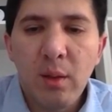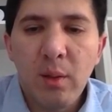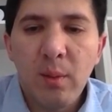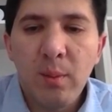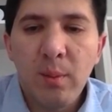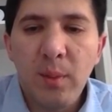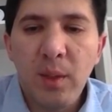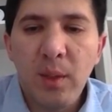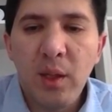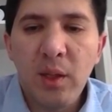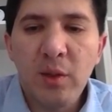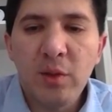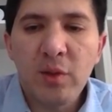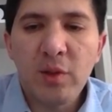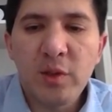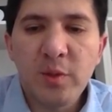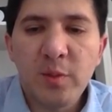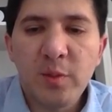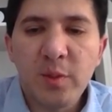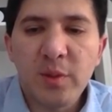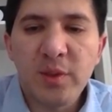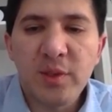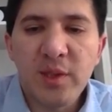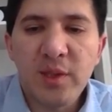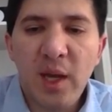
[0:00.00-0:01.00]
meters
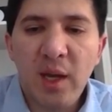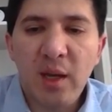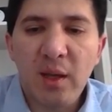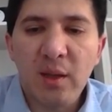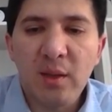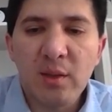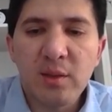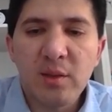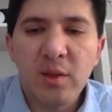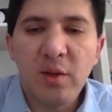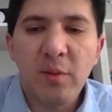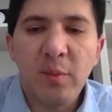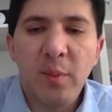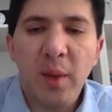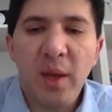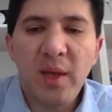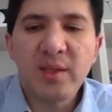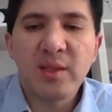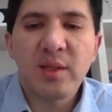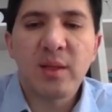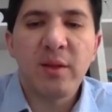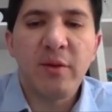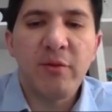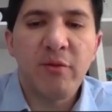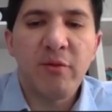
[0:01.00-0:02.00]
per second. So
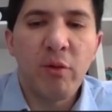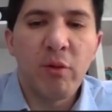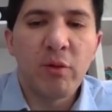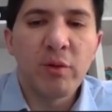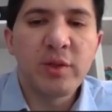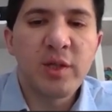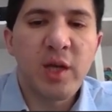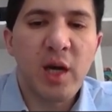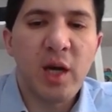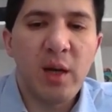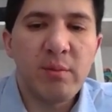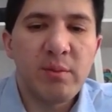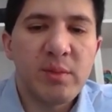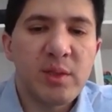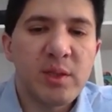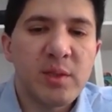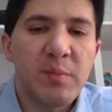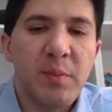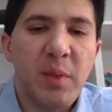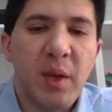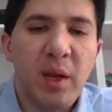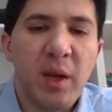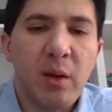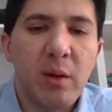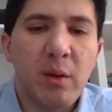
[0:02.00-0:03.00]
basically 4 times
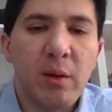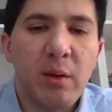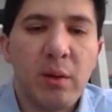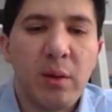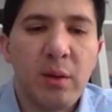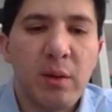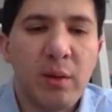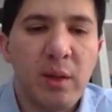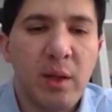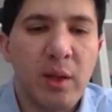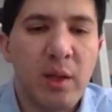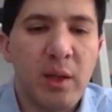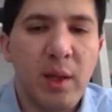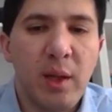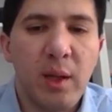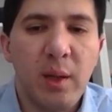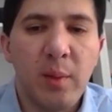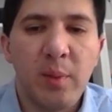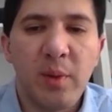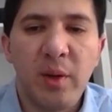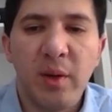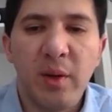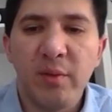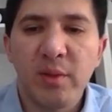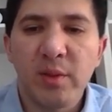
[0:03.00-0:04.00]
bigger than in the
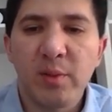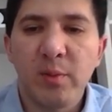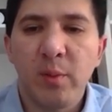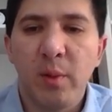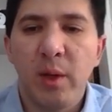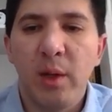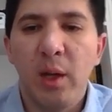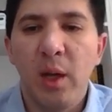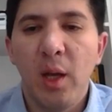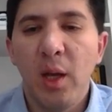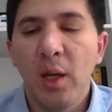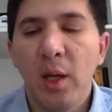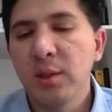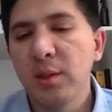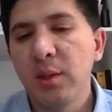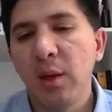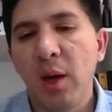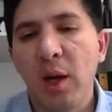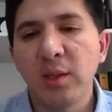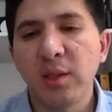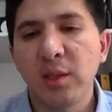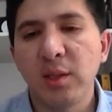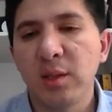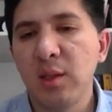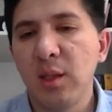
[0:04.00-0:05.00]
previous one. So
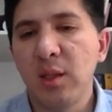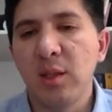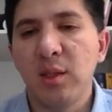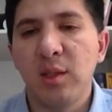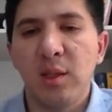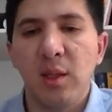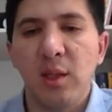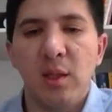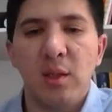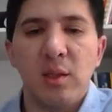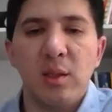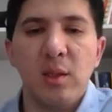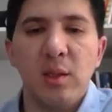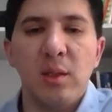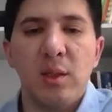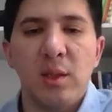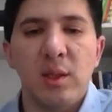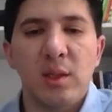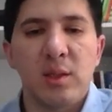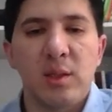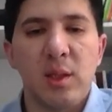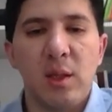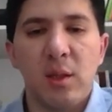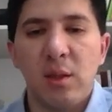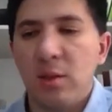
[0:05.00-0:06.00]
I just need to do
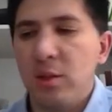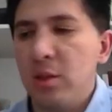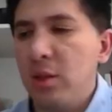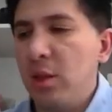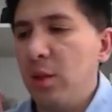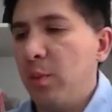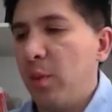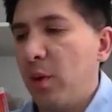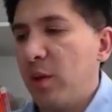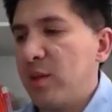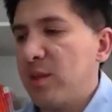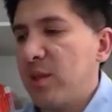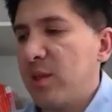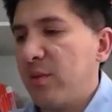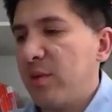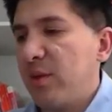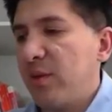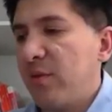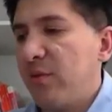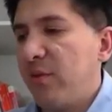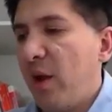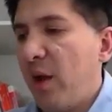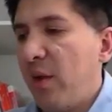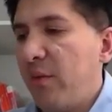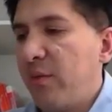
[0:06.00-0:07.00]
this. So
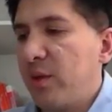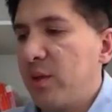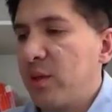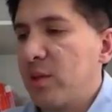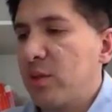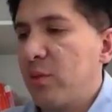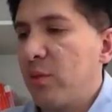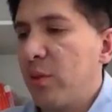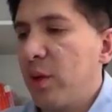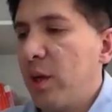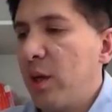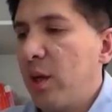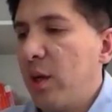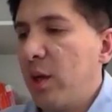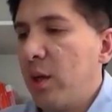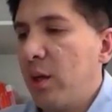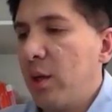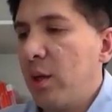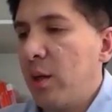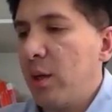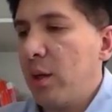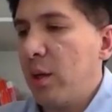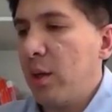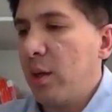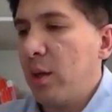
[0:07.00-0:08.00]
2.75 in the square
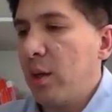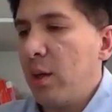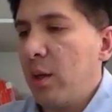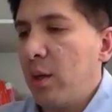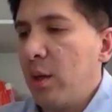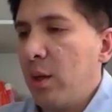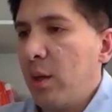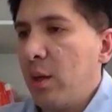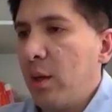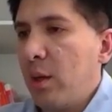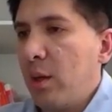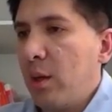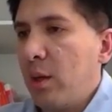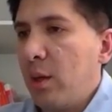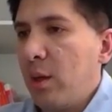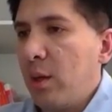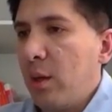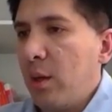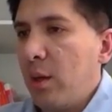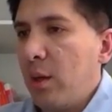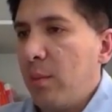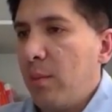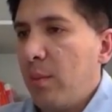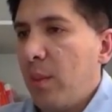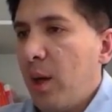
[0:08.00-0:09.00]

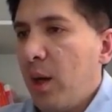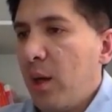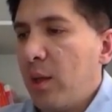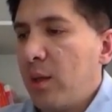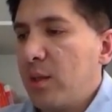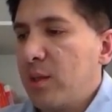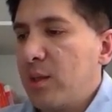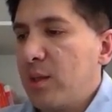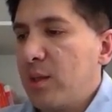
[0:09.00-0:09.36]
minus